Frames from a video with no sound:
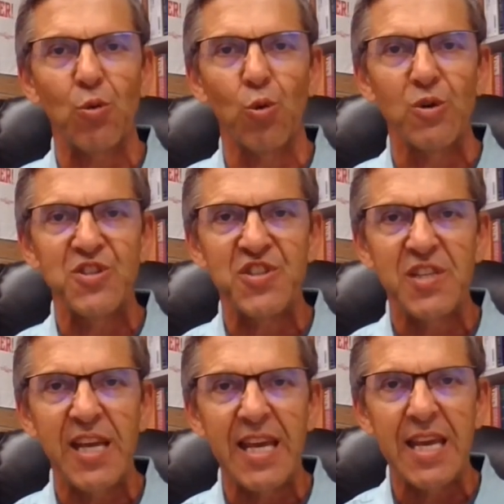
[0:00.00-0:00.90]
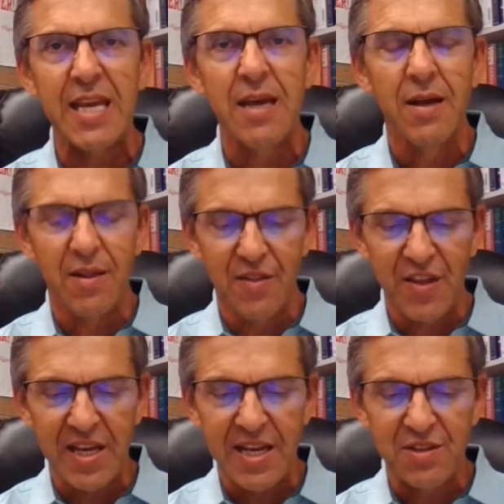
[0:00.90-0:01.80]
or see
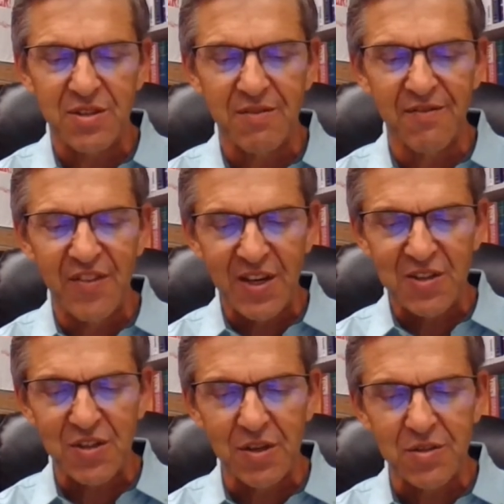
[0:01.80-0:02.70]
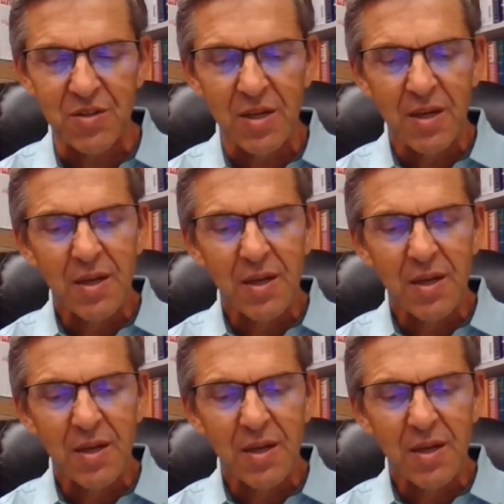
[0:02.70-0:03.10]
these visions,